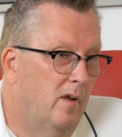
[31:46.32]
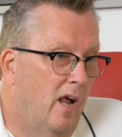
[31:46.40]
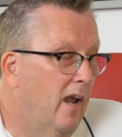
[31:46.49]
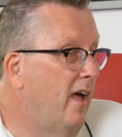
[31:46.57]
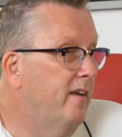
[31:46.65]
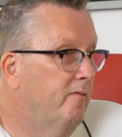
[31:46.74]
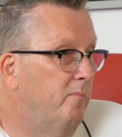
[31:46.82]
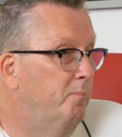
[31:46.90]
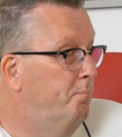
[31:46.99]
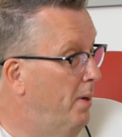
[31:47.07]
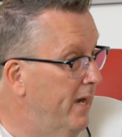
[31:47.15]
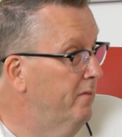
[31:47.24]
a lot
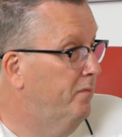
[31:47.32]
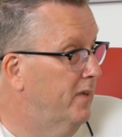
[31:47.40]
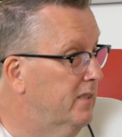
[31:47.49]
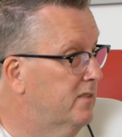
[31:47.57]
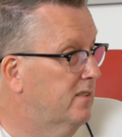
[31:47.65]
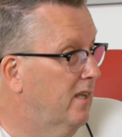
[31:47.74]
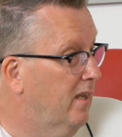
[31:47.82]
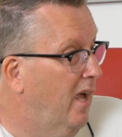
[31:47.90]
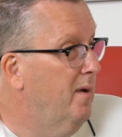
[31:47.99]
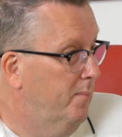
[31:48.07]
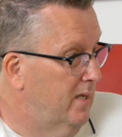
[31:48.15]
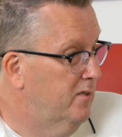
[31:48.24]
of benefits that
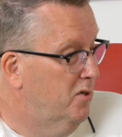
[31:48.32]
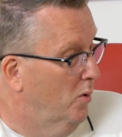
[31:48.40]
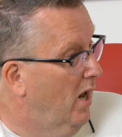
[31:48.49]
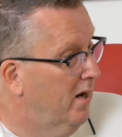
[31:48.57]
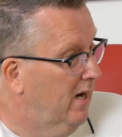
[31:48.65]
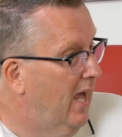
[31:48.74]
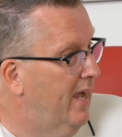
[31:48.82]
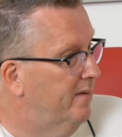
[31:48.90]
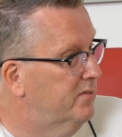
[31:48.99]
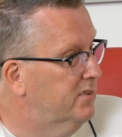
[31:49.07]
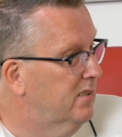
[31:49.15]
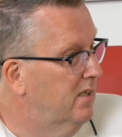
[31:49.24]
come into our
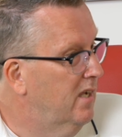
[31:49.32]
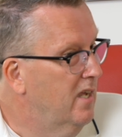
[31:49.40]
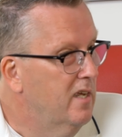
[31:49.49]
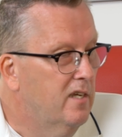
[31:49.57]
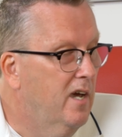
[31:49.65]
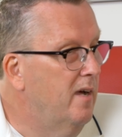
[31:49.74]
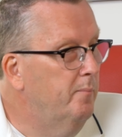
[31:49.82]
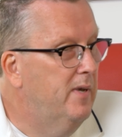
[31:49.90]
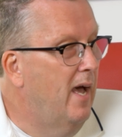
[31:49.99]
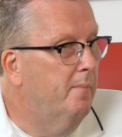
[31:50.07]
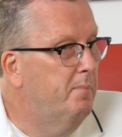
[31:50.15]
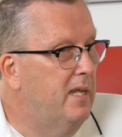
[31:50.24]
lives come
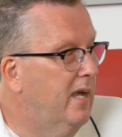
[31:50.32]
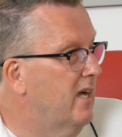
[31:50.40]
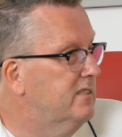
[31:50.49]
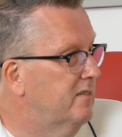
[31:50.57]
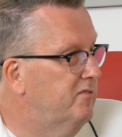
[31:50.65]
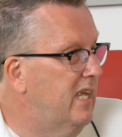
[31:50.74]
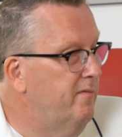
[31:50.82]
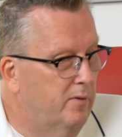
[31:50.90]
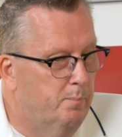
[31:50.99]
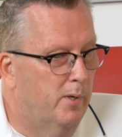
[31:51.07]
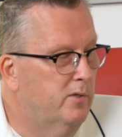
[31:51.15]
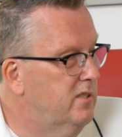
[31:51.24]
not because of
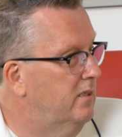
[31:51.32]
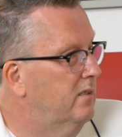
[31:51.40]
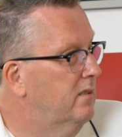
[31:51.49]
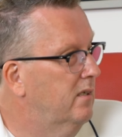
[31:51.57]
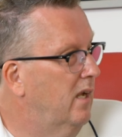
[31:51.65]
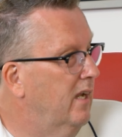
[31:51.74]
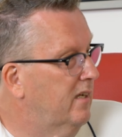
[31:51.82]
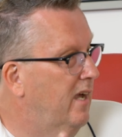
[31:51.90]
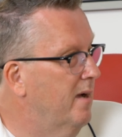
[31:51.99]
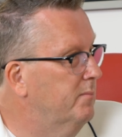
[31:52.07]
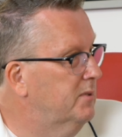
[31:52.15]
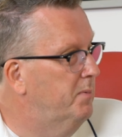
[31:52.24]
David Burton, it
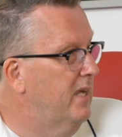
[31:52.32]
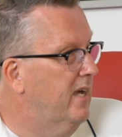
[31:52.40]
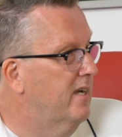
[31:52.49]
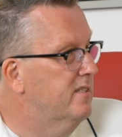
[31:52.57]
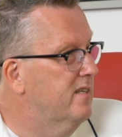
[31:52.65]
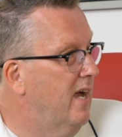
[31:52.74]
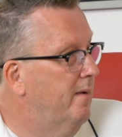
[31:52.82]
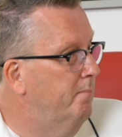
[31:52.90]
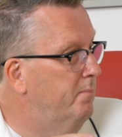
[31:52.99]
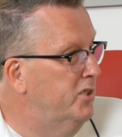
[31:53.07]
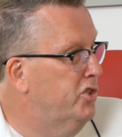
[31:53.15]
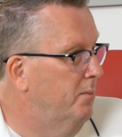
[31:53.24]
comes because I'm
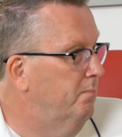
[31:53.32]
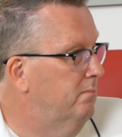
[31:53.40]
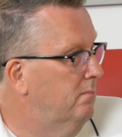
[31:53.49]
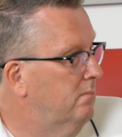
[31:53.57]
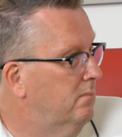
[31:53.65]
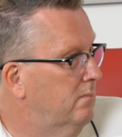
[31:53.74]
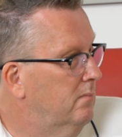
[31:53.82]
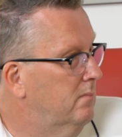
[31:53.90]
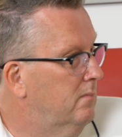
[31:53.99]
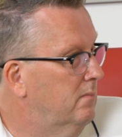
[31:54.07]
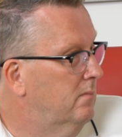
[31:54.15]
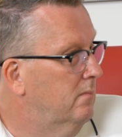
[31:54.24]
bishop.
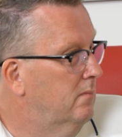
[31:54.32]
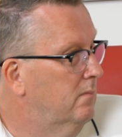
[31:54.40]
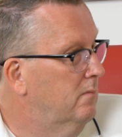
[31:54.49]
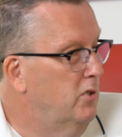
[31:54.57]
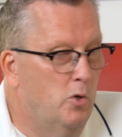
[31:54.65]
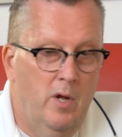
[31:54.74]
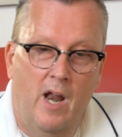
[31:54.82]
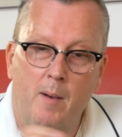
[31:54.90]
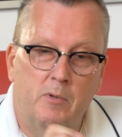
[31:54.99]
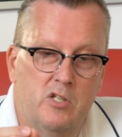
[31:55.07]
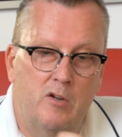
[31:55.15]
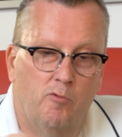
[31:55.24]
You can
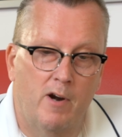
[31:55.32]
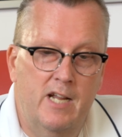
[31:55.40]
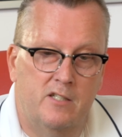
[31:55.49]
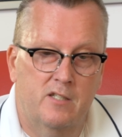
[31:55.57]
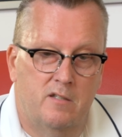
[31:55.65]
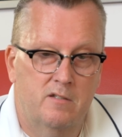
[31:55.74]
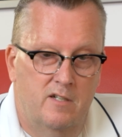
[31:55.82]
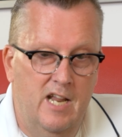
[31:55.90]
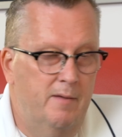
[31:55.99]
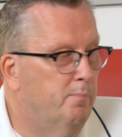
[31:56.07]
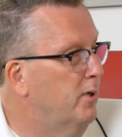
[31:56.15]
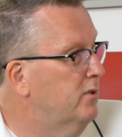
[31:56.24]
almost erase
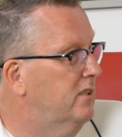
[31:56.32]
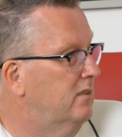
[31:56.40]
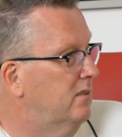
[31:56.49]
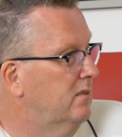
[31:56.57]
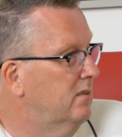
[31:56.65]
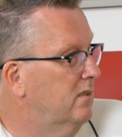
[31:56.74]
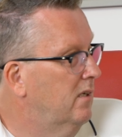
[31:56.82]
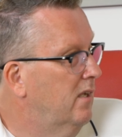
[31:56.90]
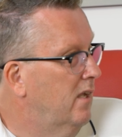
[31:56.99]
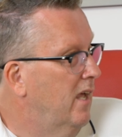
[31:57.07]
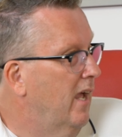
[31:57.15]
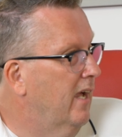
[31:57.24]
Dave Burton. Mm -hmm.
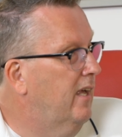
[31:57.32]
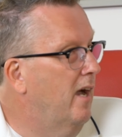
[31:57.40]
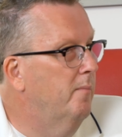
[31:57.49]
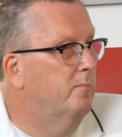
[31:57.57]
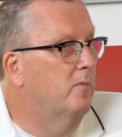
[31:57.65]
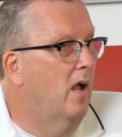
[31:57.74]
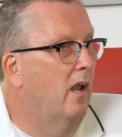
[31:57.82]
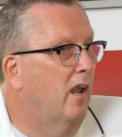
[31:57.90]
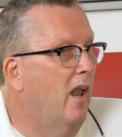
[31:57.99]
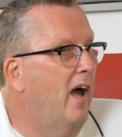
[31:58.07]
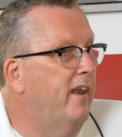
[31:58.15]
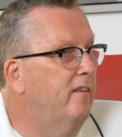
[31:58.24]
It come a
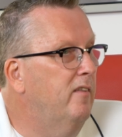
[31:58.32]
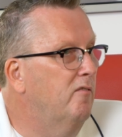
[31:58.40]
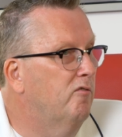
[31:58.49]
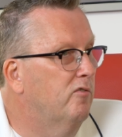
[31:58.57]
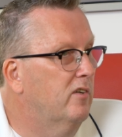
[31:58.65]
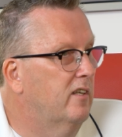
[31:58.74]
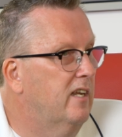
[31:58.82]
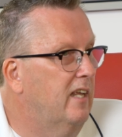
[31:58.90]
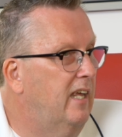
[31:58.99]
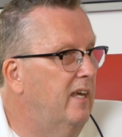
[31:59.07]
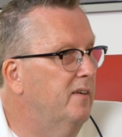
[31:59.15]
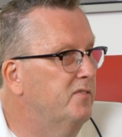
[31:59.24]
lot of the, the
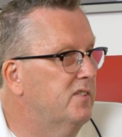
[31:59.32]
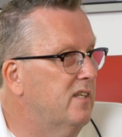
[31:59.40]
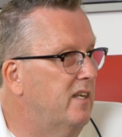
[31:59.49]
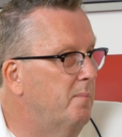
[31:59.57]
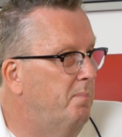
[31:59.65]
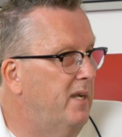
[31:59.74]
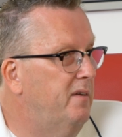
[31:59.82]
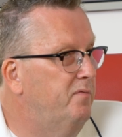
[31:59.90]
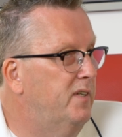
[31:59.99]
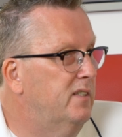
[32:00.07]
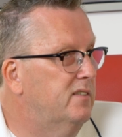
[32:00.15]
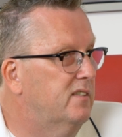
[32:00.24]
gifts and the
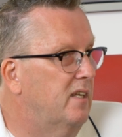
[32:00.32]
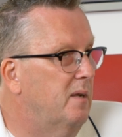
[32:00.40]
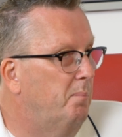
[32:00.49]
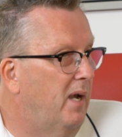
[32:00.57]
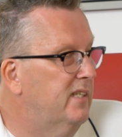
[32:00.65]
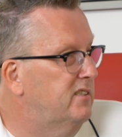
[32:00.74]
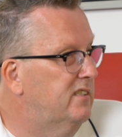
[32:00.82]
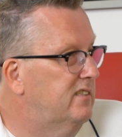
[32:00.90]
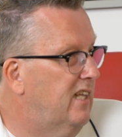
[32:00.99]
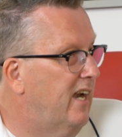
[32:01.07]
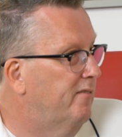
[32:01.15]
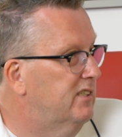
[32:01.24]
benefits and the blessings
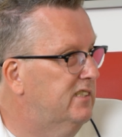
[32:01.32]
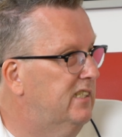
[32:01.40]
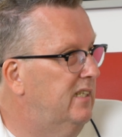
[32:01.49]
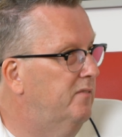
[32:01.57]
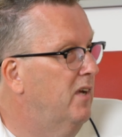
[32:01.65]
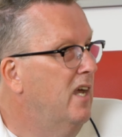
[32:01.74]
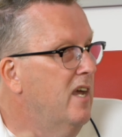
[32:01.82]
that I receive